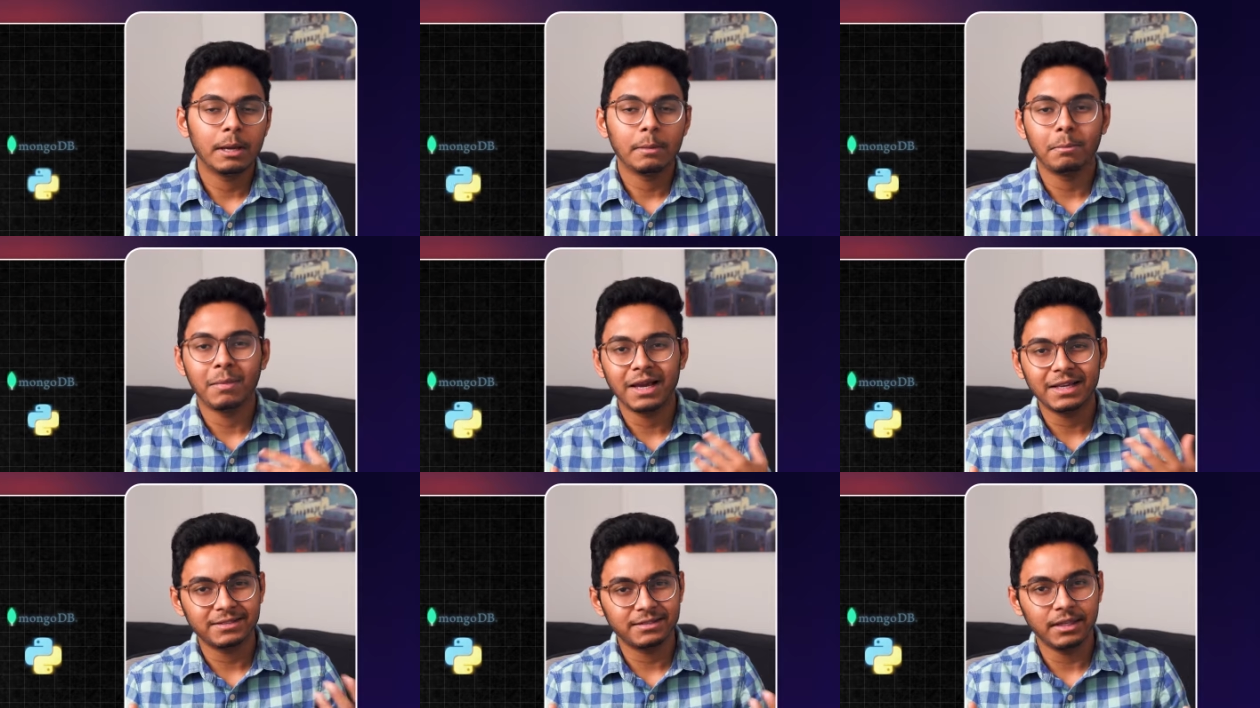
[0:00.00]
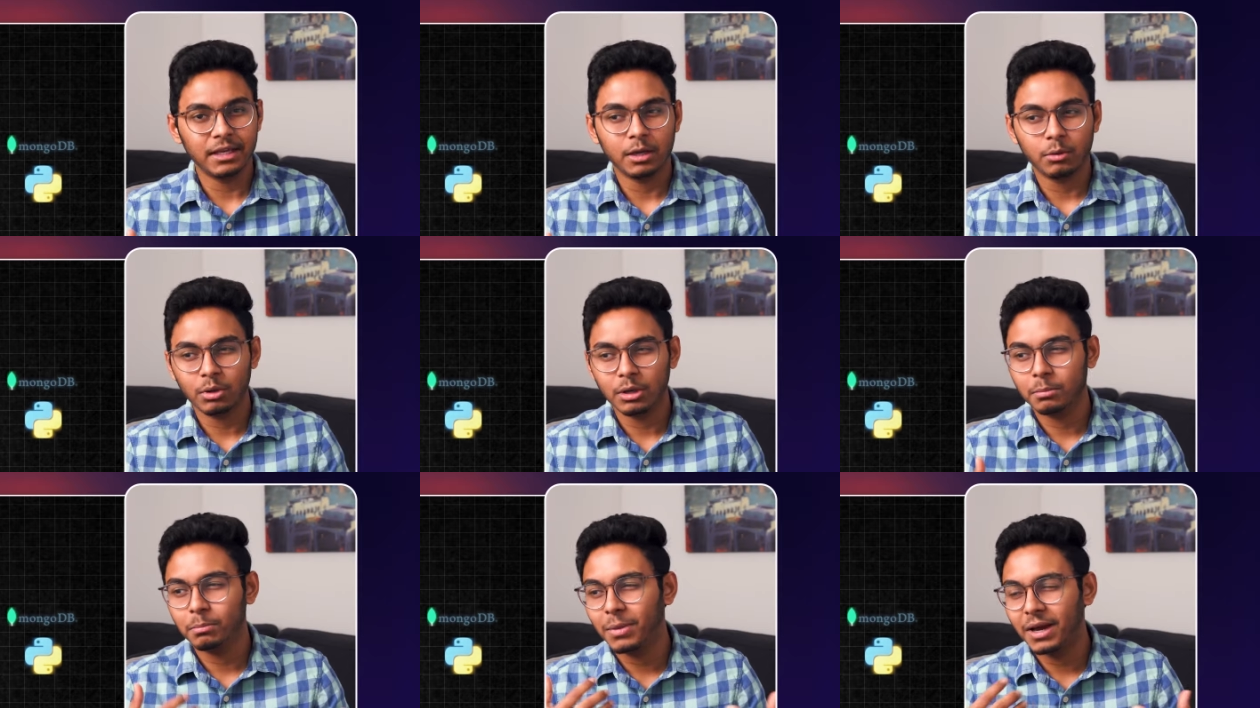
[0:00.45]

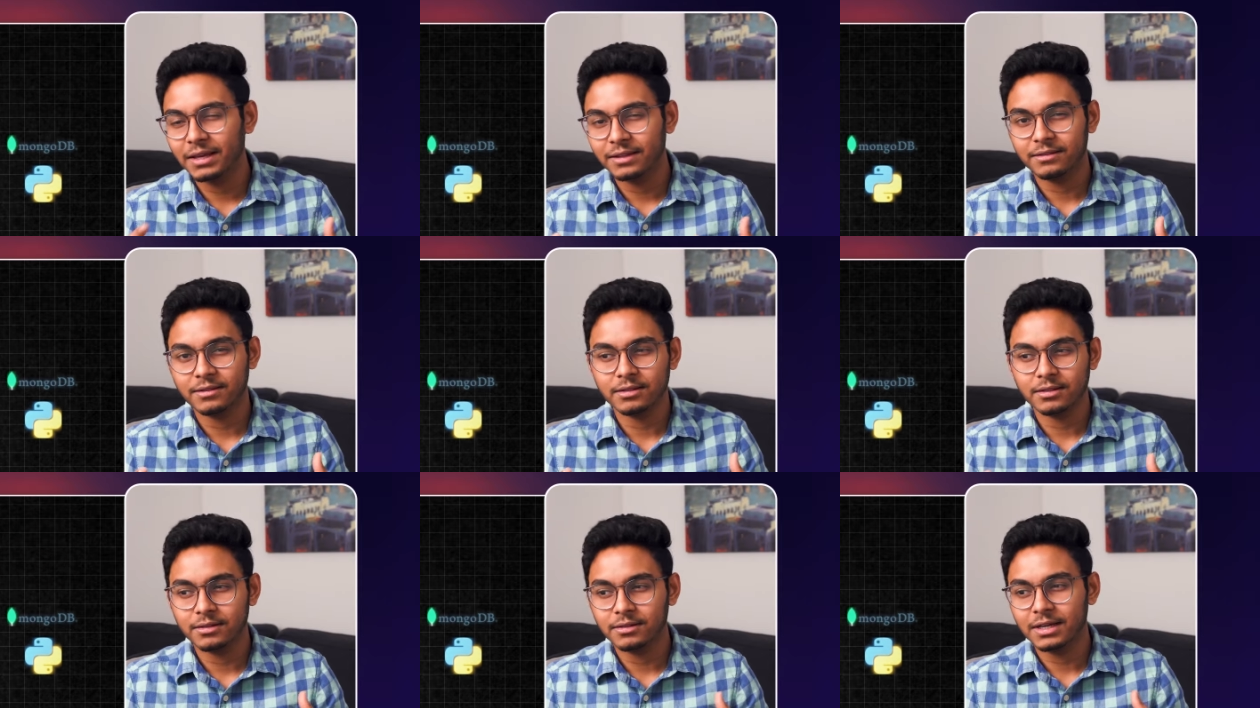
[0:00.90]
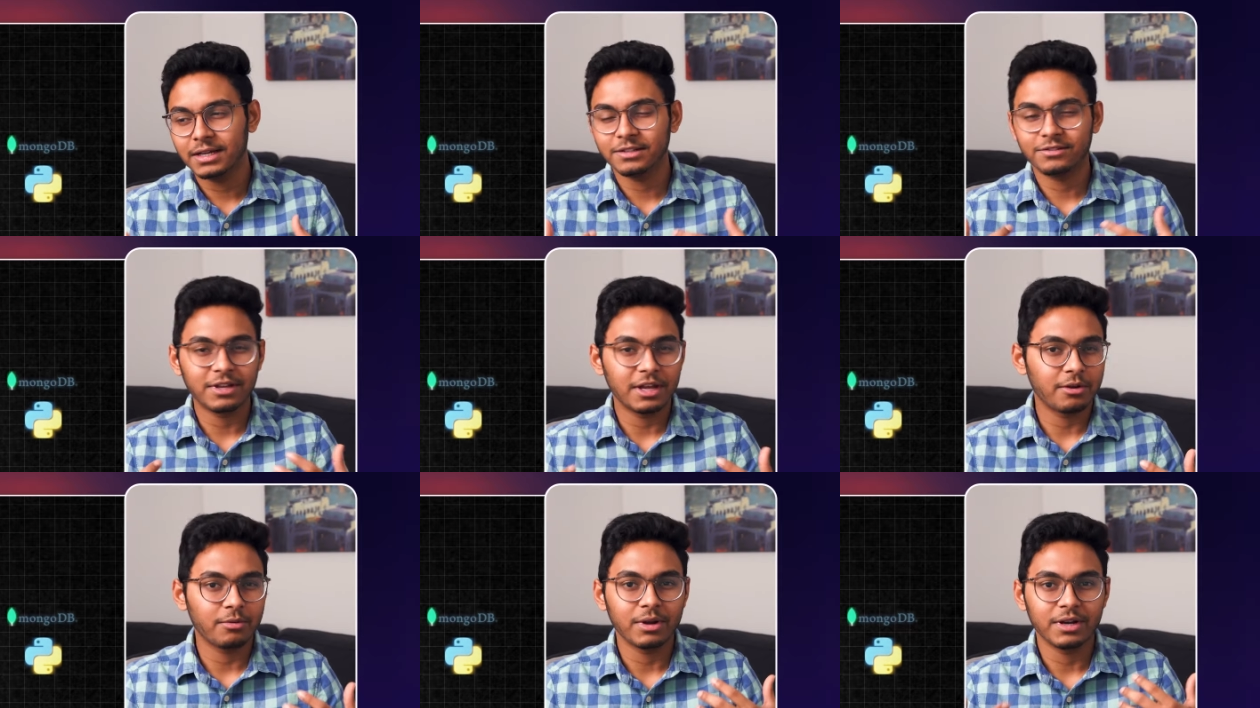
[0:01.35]
MySQL, Python,
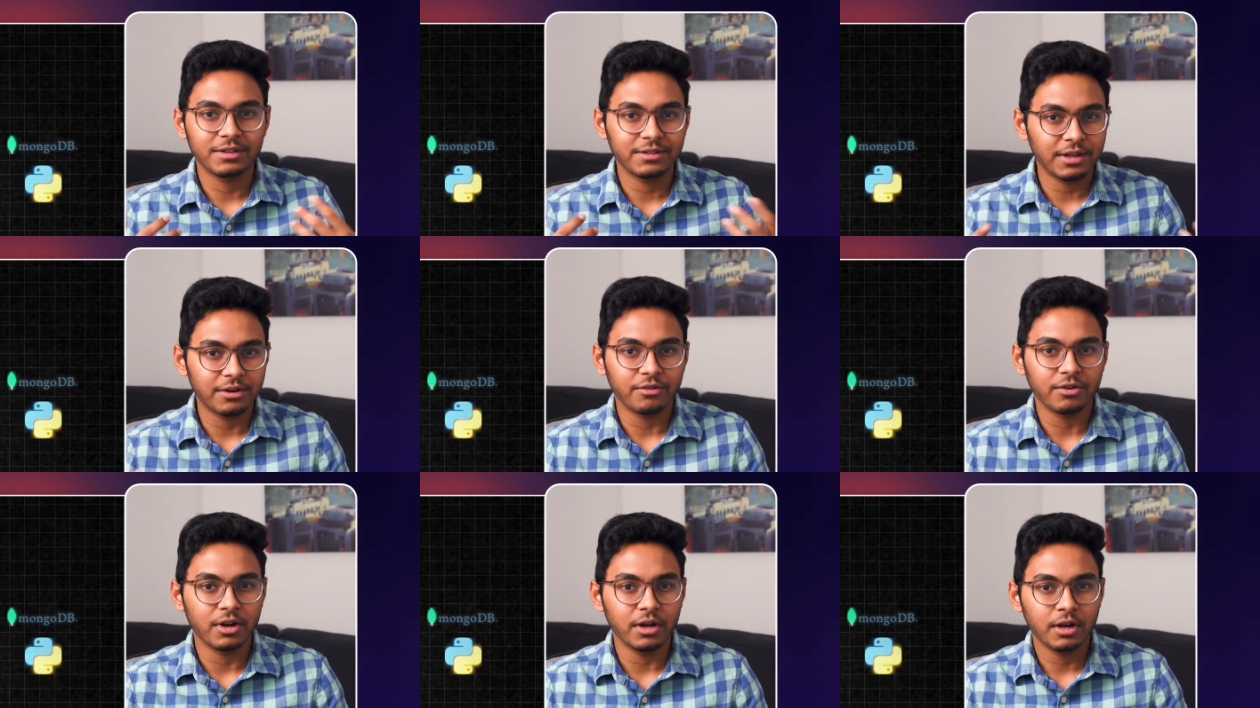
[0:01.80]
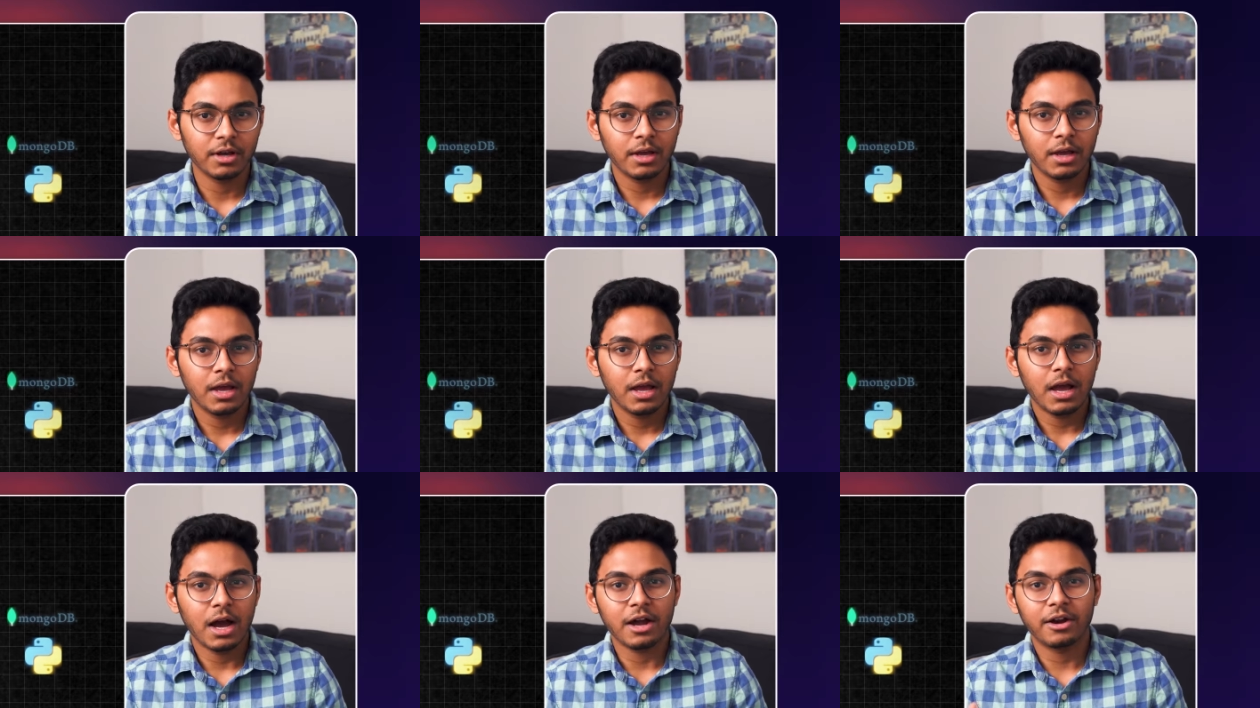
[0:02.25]
etc., etc.,
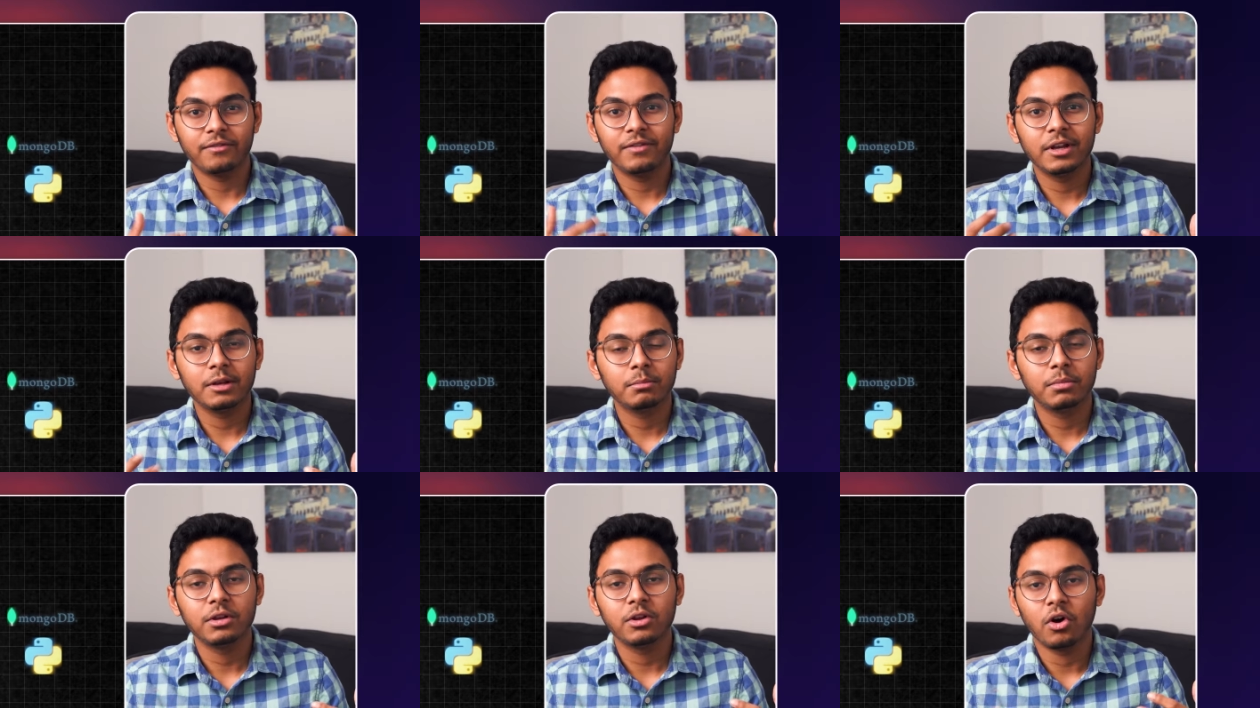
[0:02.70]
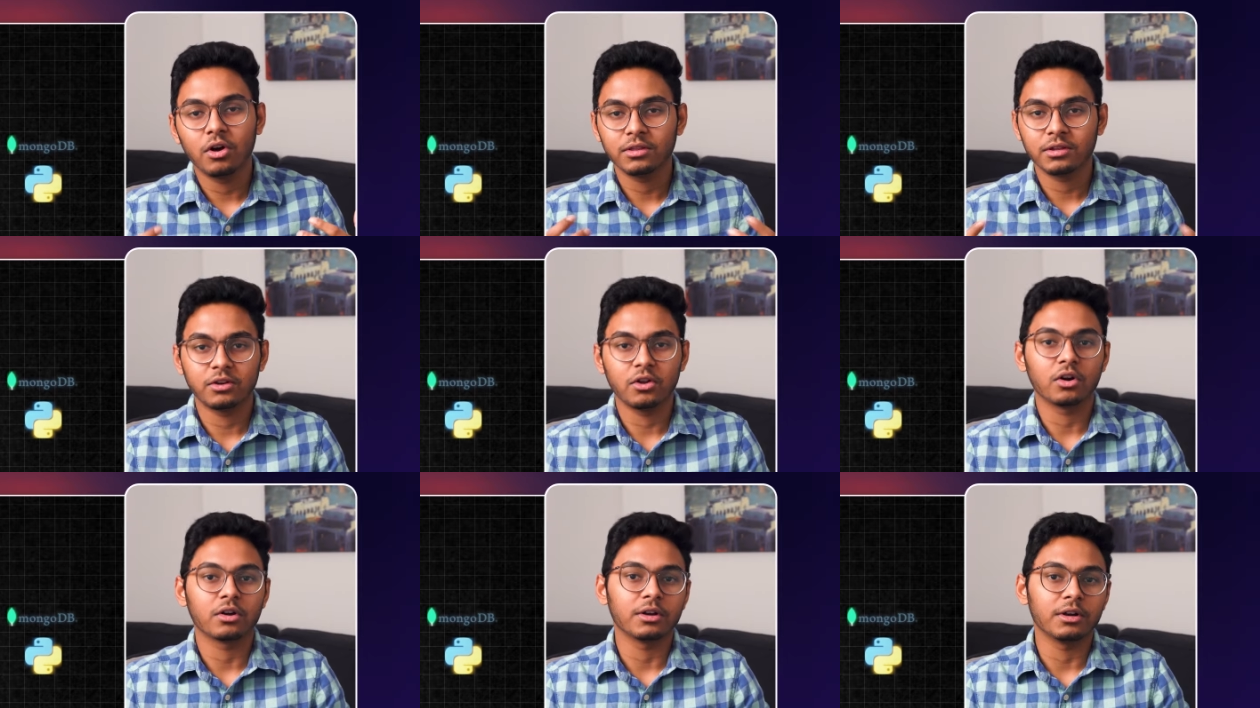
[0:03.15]
are available on
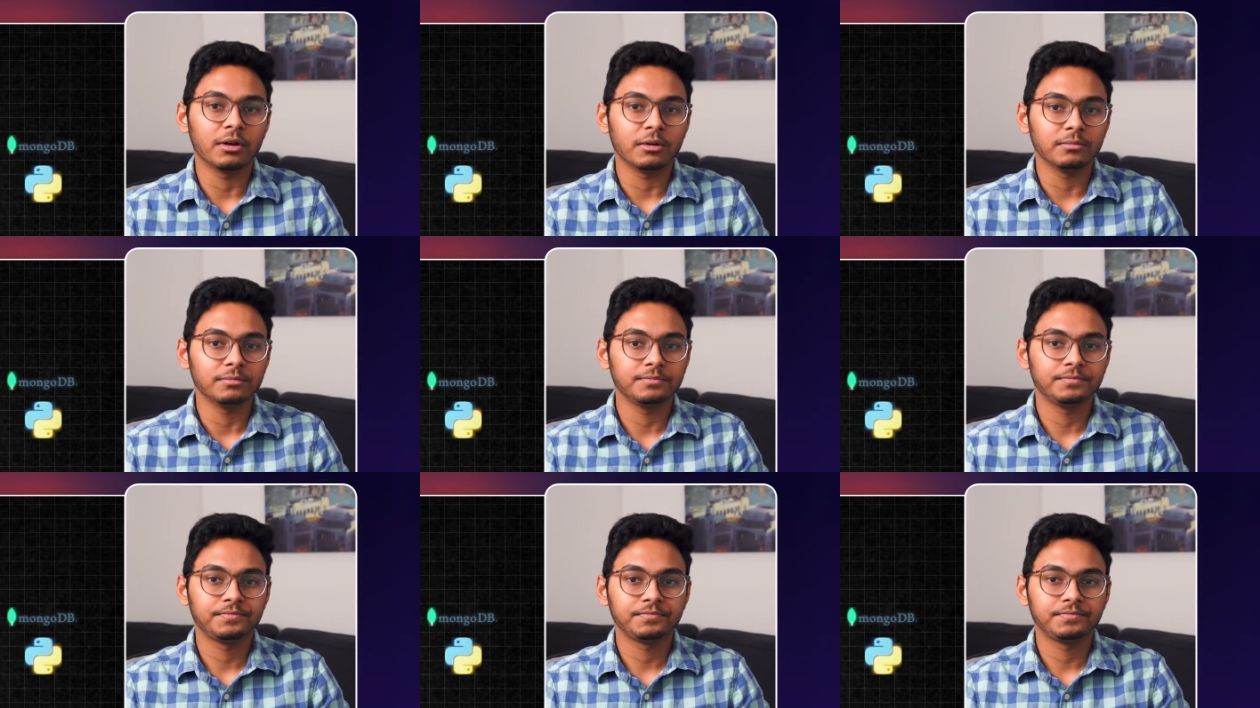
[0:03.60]
the Docker Hub.